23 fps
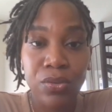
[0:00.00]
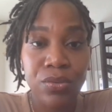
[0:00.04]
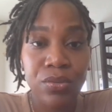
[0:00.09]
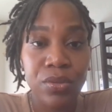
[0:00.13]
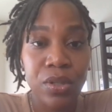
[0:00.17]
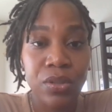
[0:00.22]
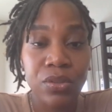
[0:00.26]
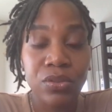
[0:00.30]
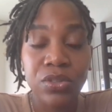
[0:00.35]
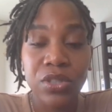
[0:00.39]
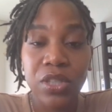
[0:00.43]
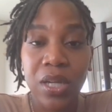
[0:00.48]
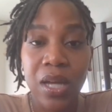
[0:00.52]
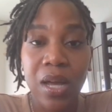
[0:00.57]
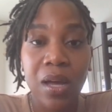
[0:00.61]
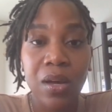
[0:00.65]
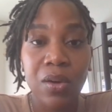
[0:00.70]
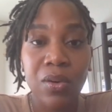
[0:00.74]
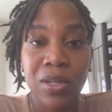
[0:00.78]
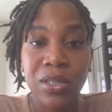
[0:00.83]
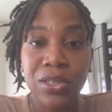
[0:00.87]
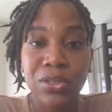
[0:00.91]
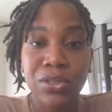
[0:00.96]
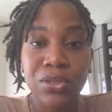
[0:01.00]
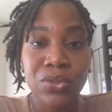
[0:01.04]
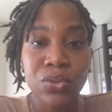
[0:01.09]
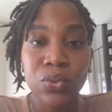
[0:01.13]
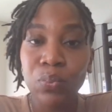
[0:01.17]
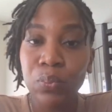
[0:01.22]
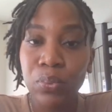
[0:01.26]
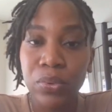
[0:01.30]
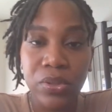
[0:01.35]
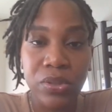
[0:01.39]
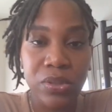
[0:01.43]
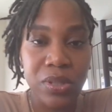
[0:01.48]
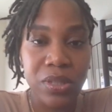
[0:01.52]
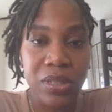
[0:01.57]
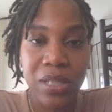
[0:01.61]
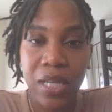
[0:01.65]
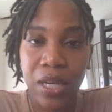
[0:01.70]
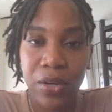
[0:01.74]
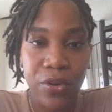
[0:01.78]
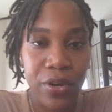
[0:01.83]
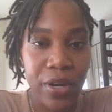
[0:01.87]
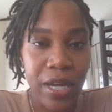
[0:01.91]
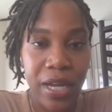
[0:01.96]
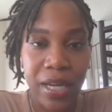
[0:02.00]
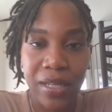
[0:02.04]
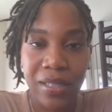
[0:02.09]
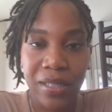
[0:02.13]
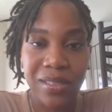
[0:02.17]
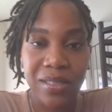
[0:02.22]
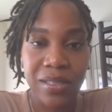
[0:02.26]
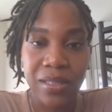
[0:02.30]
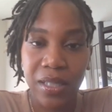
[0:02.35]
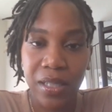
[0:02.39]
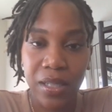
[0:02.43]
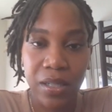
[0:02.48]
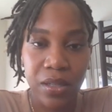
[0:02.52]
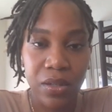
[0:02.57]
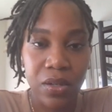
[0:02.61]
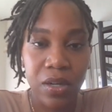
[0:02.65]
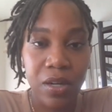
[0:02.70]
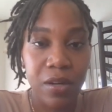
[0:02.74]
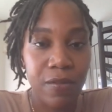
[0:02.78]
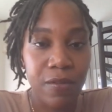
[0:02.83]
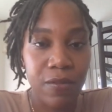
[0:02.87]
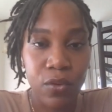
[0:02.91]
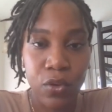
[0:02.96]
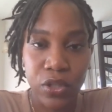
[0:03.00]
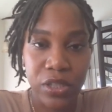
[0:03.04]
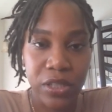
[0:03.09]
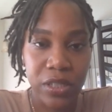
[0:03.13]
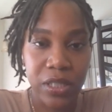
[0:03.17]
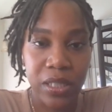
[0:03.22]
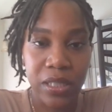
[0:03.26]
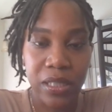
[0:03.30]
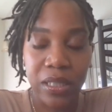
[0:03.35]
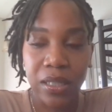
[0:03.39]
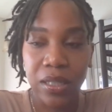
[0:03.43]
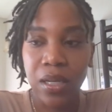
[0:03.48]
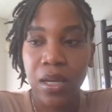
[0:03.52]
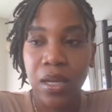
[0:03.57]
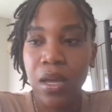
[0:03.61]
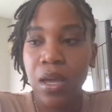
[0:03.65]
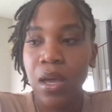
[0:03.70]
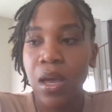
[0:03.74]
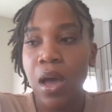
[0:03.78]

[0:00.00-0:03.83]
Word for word: you know Chicago is super segregated still, unfortunately.